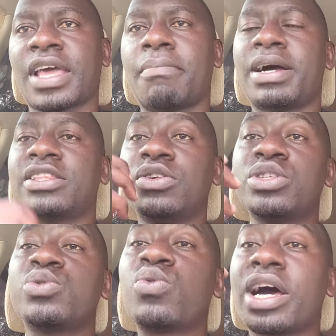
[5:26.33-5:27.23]
But
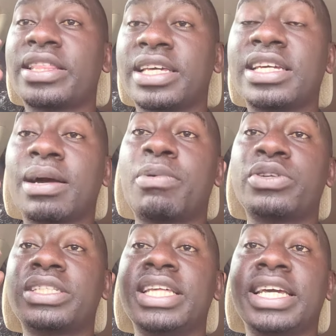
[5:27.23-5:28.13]
those who are thinking
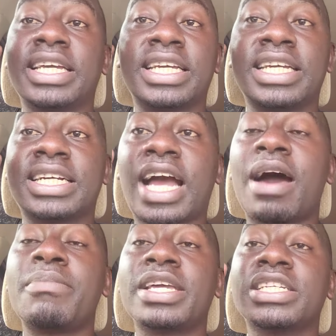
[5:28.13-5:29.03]
about the
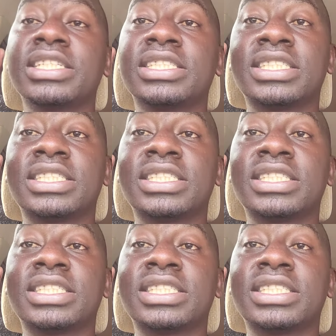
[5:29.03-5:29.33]
coming